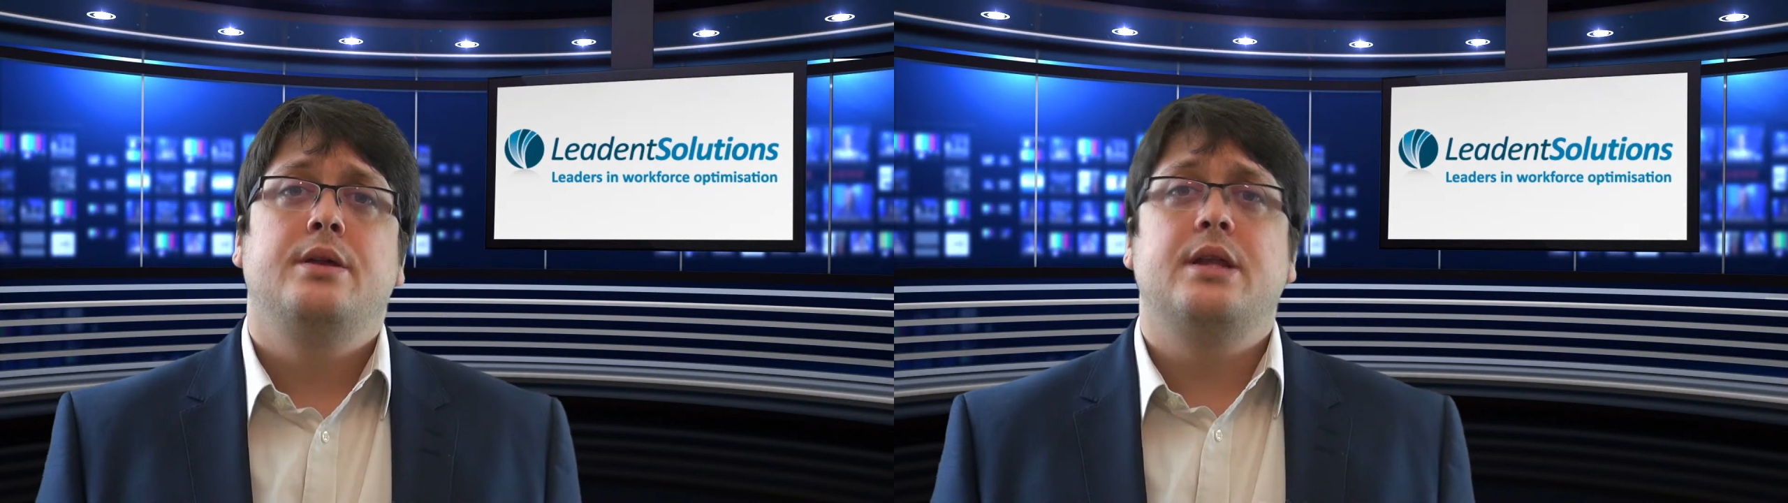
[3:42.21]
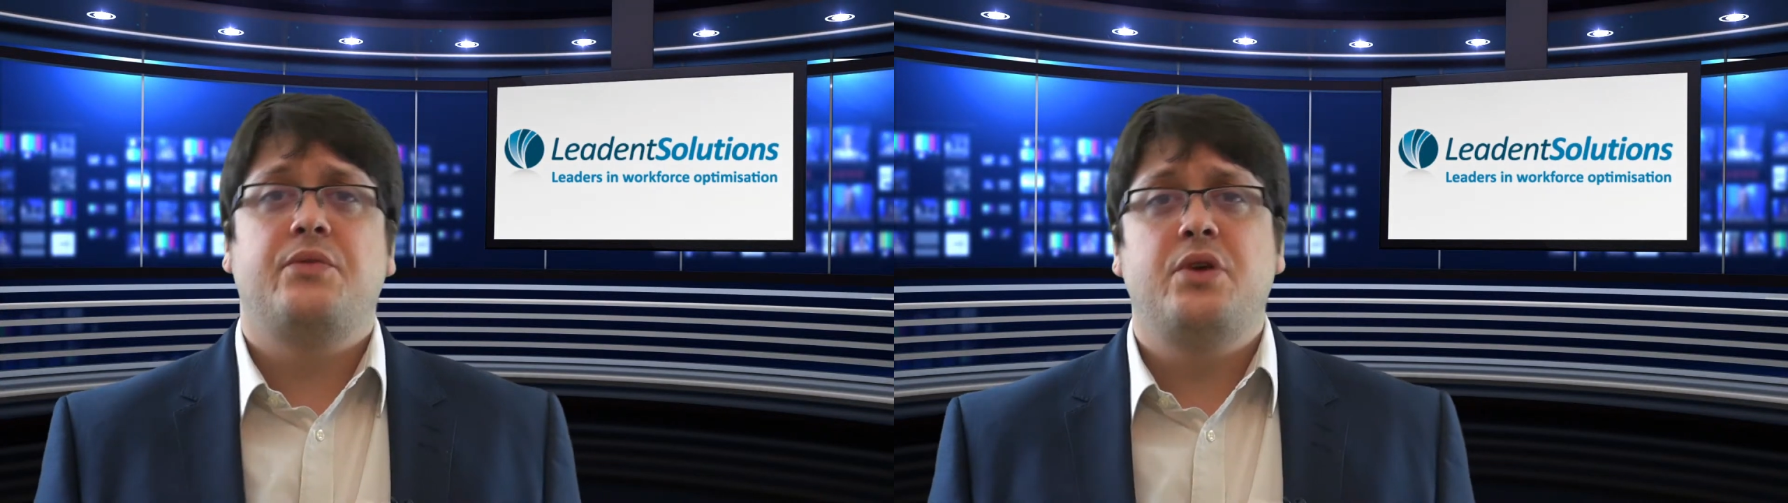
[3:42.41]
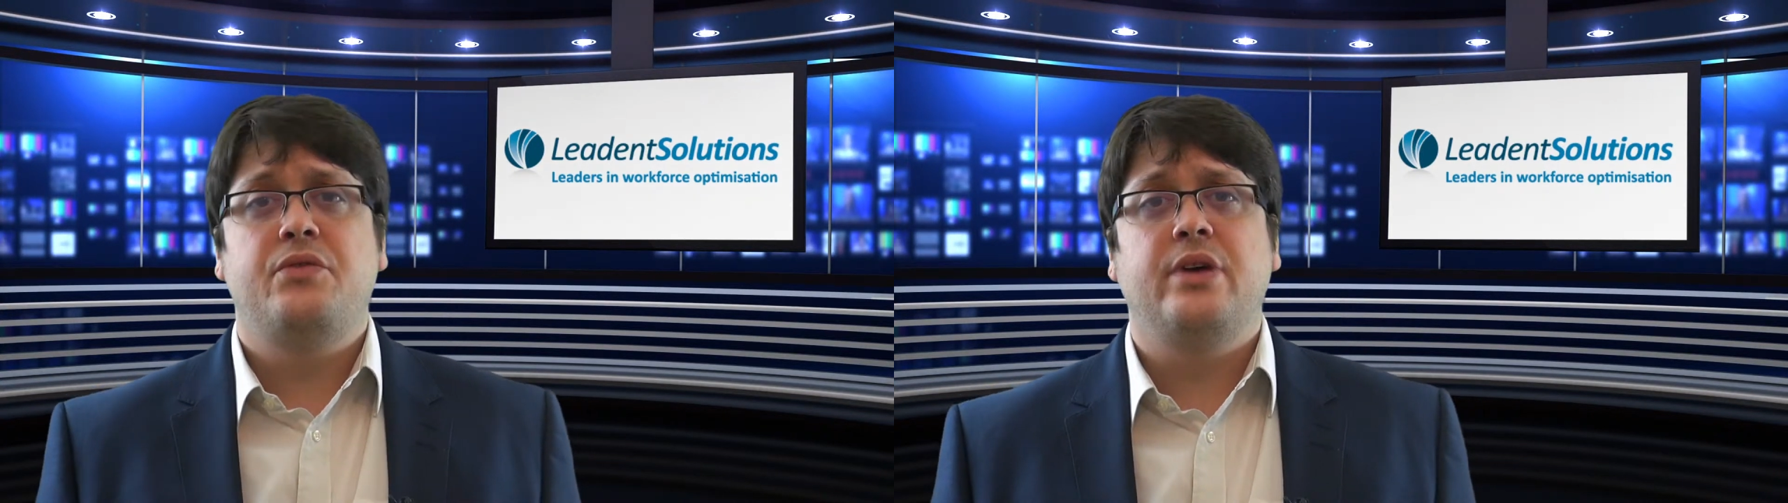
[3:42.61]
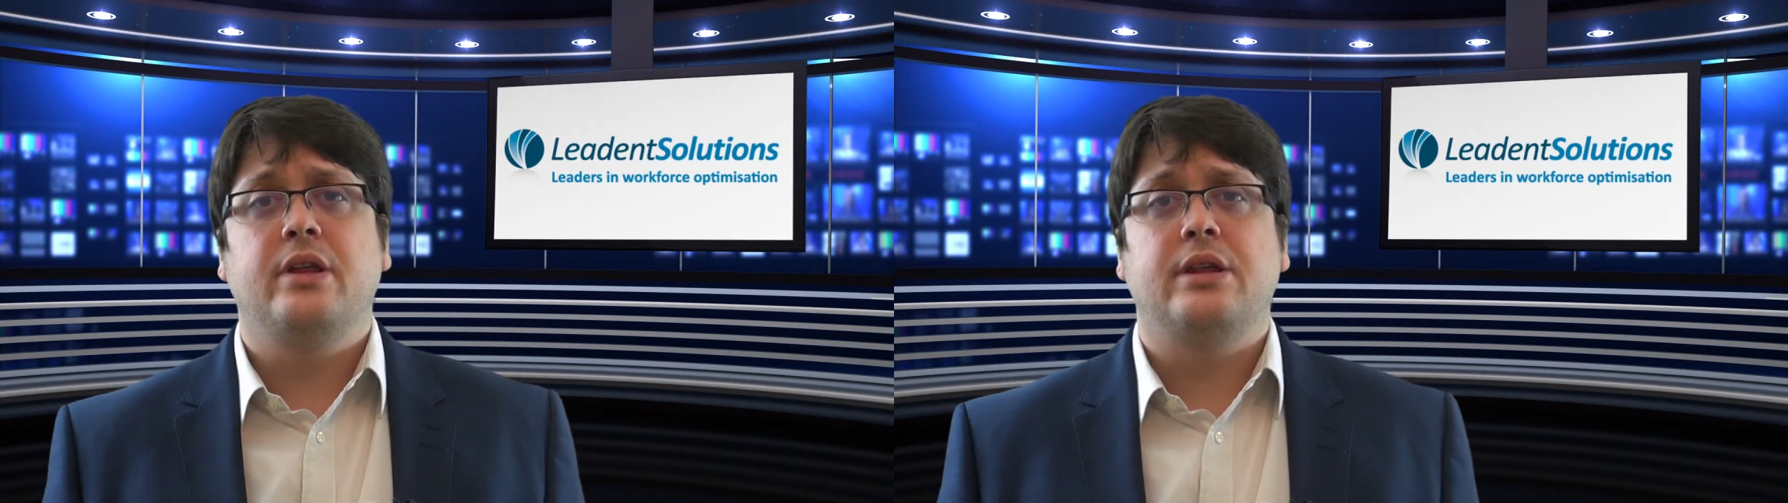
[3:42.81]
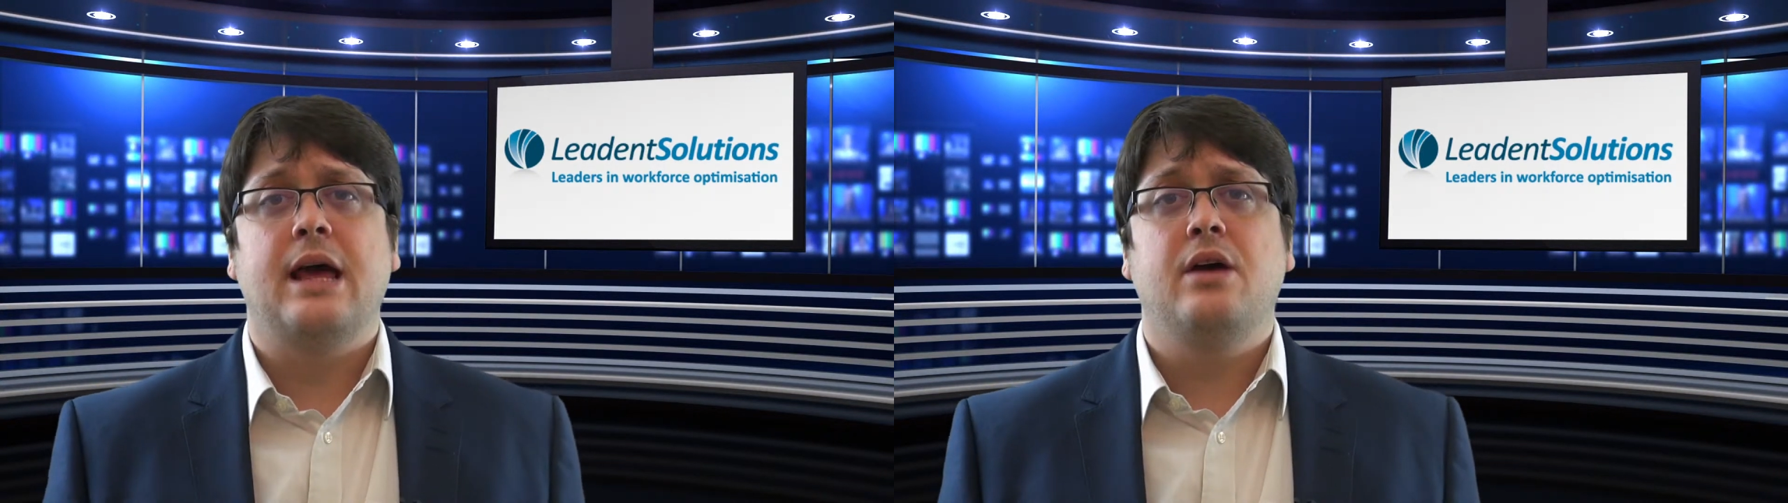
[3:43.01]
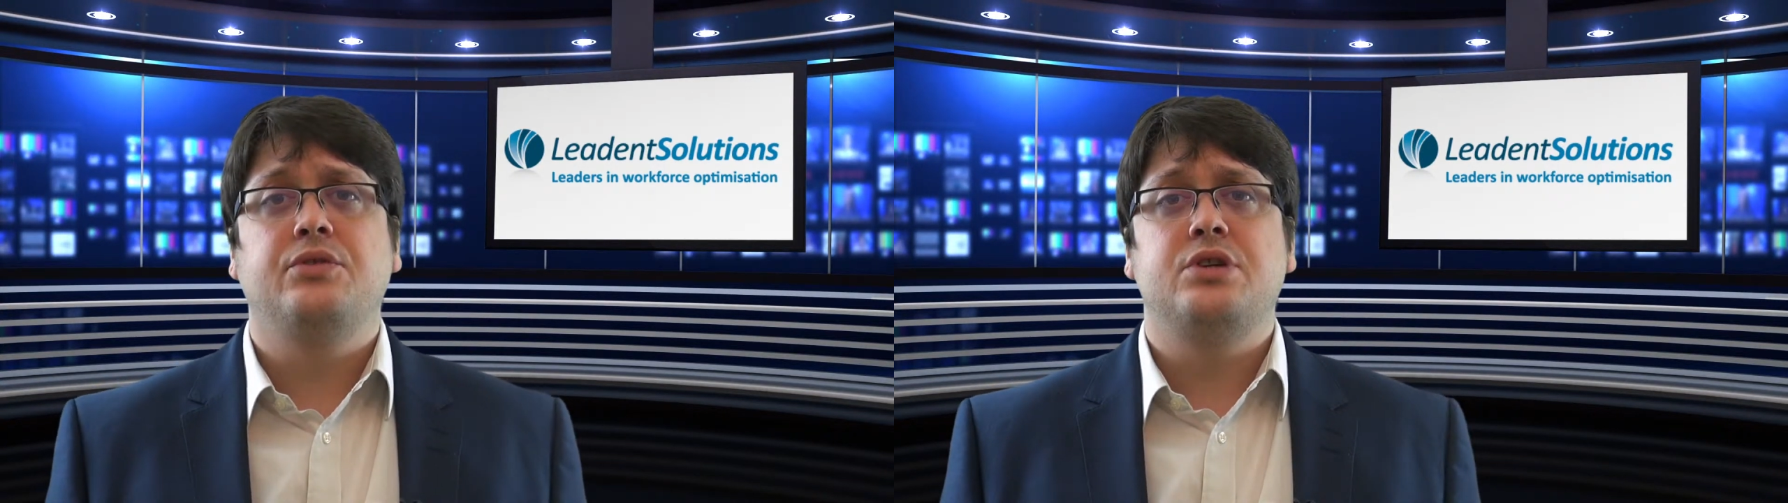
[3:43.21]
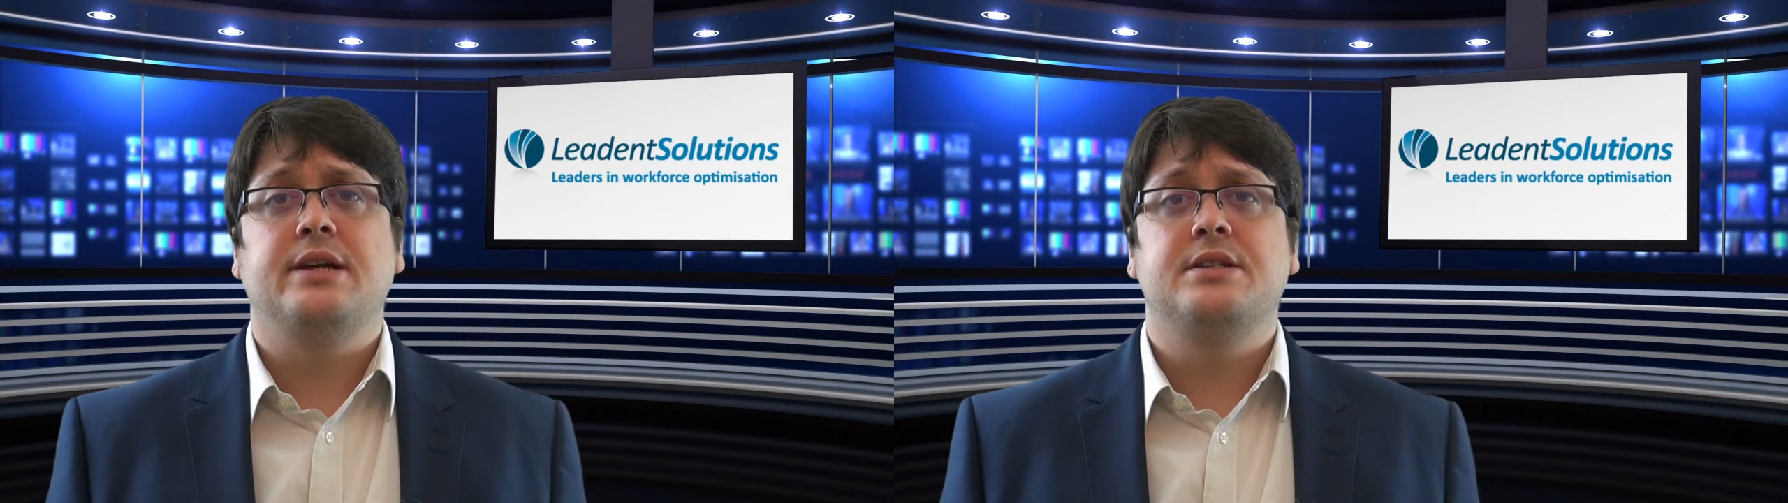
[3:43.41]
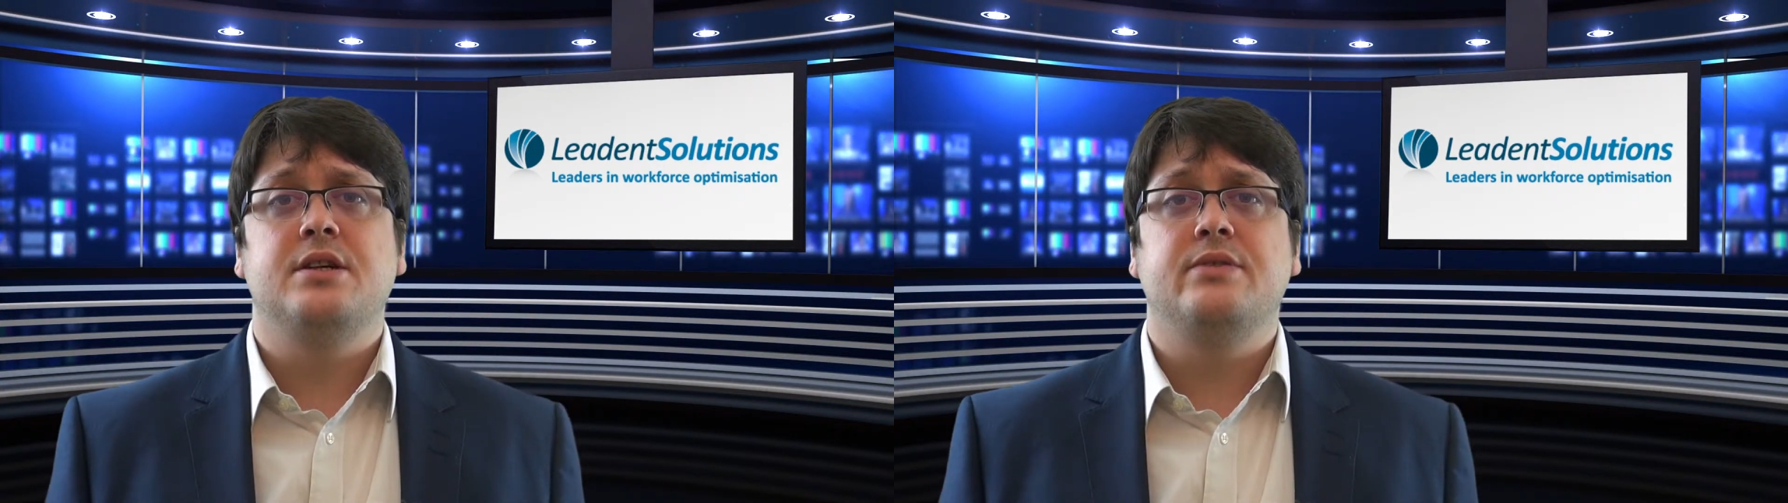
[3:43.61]
Now, if you think that the health
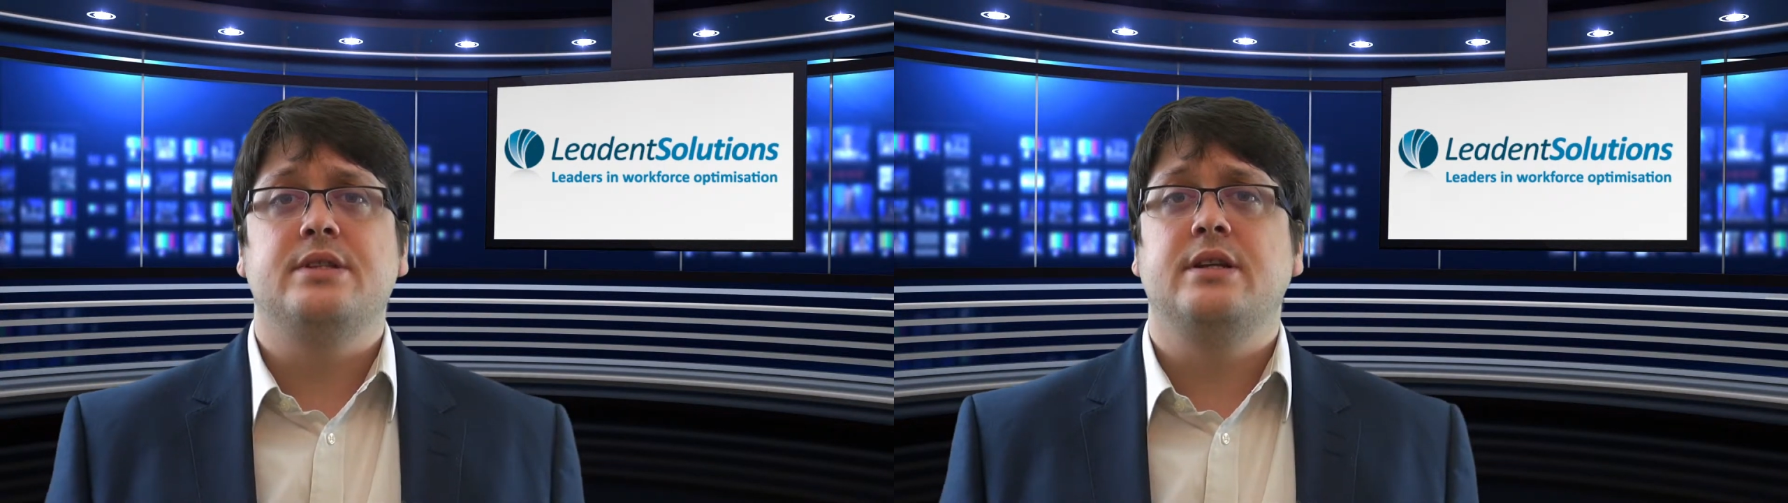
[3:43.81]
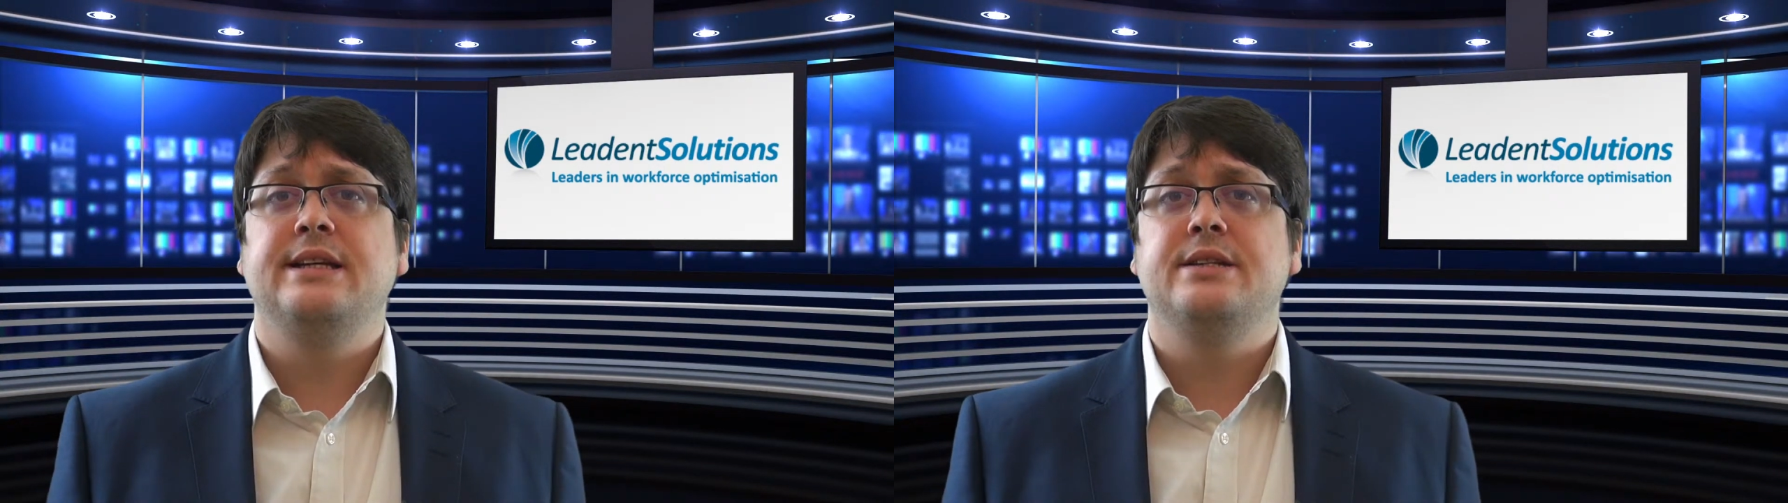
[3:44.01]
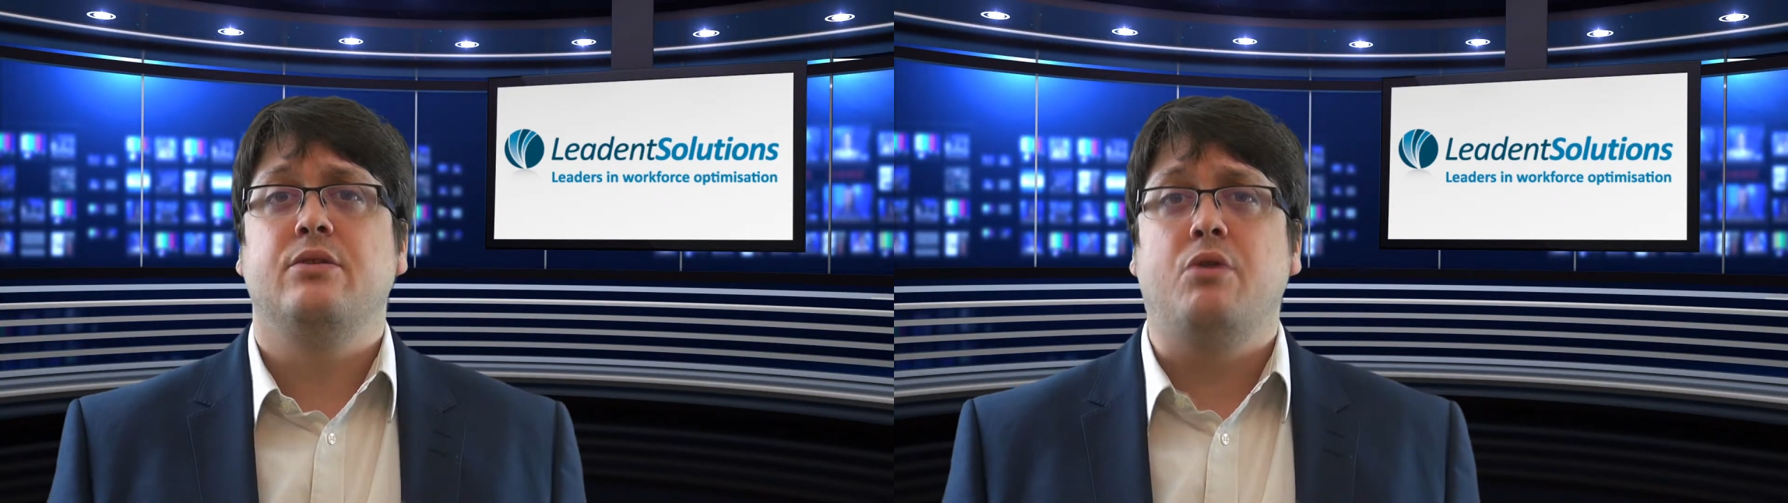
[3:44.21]
check service that Leadent are